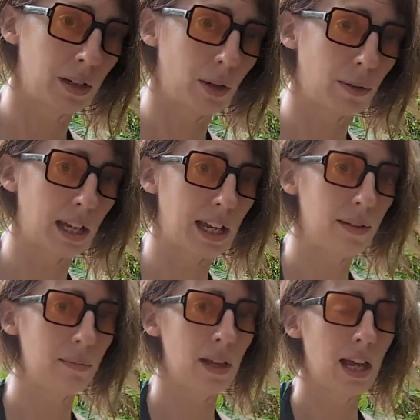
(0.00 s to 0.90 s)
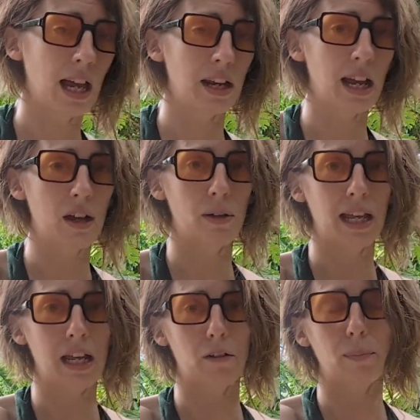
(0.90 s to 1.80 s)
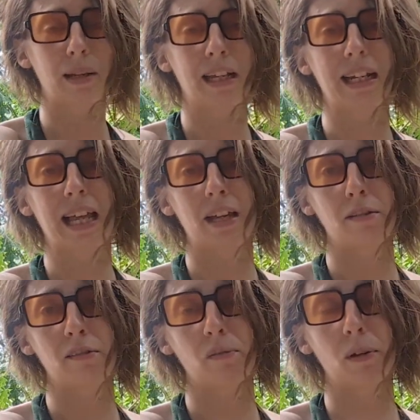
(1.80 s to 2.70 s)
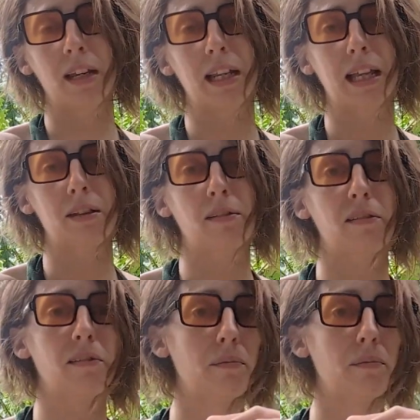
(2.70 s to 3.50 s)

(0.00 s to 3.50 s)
okay, and how an aeroplane lands when it lands